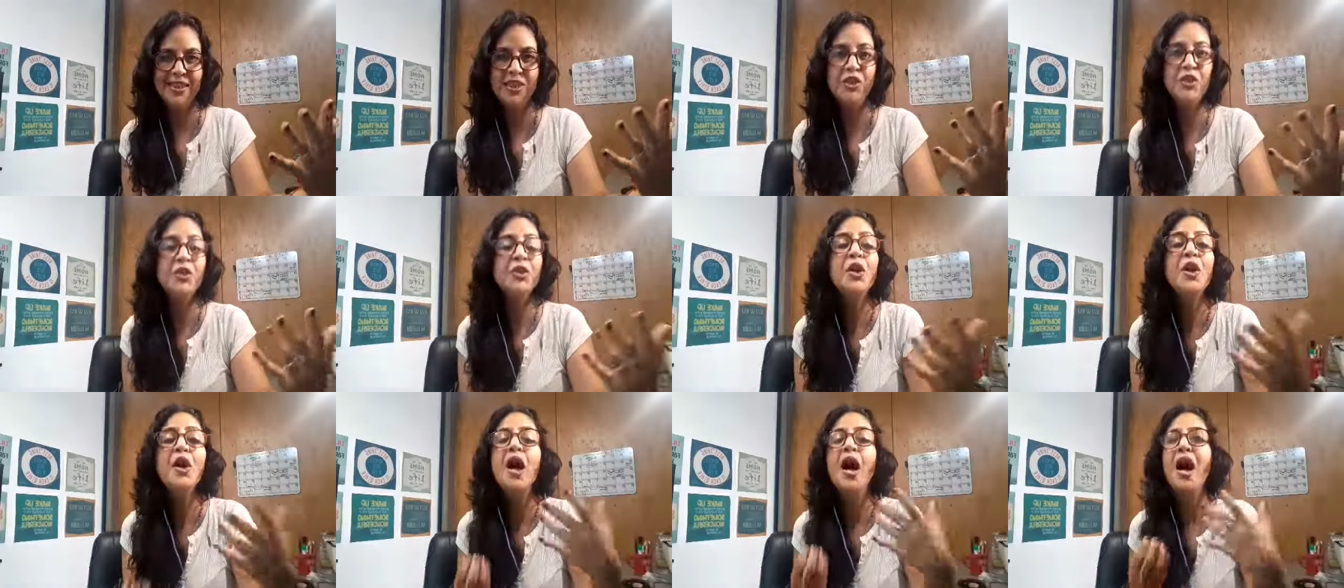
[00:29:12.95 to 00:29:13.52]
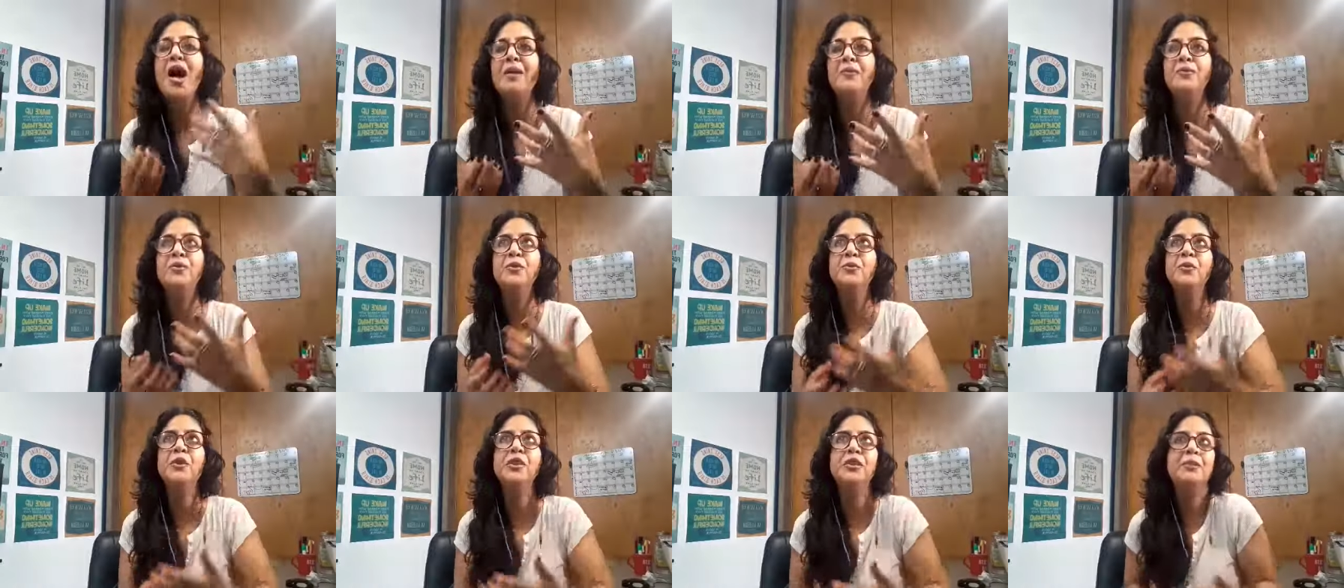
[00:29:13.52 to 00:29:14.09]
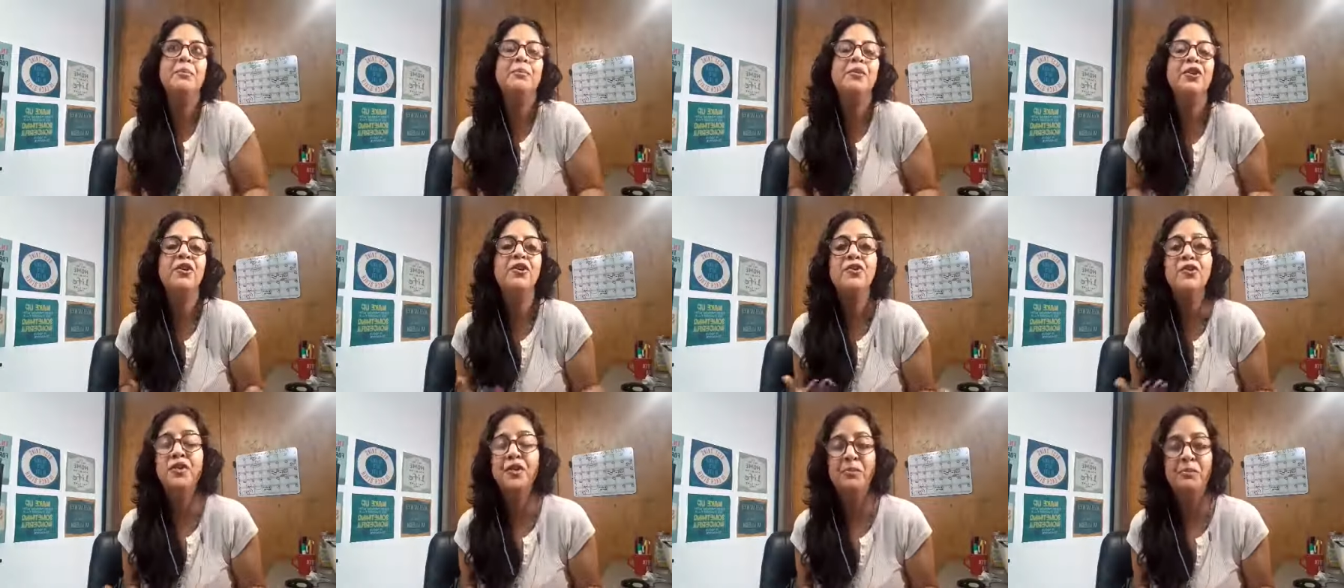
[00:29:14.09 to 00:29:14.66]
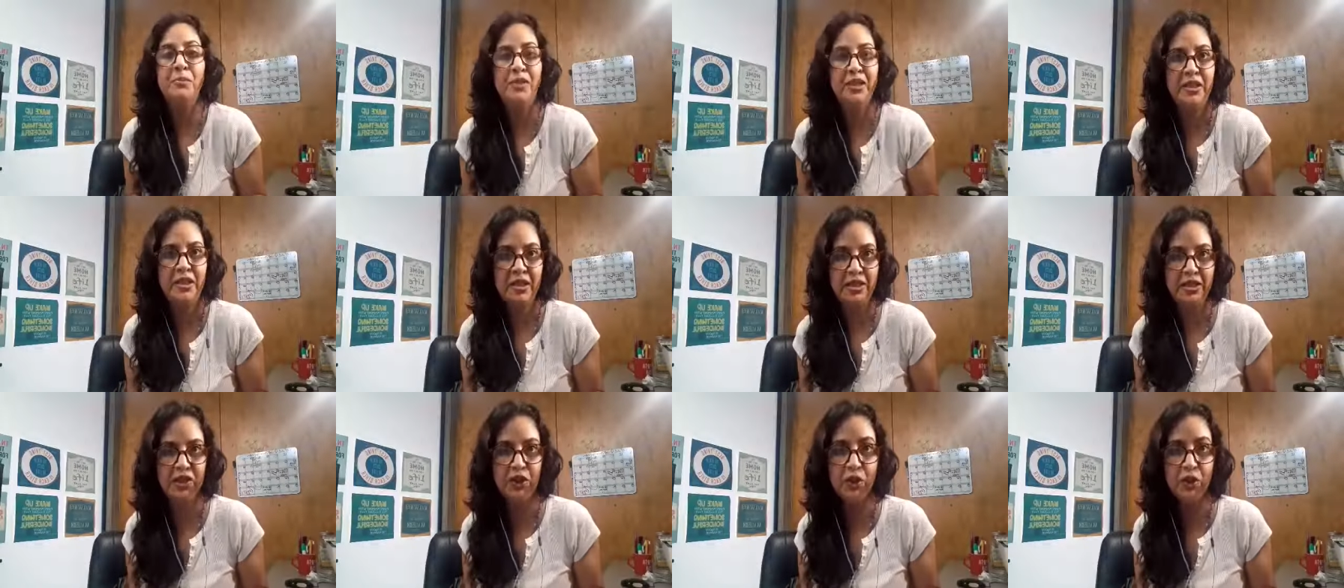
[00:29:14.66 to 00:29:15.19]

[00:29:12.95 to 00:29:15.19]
You don't have to be in a perfect place.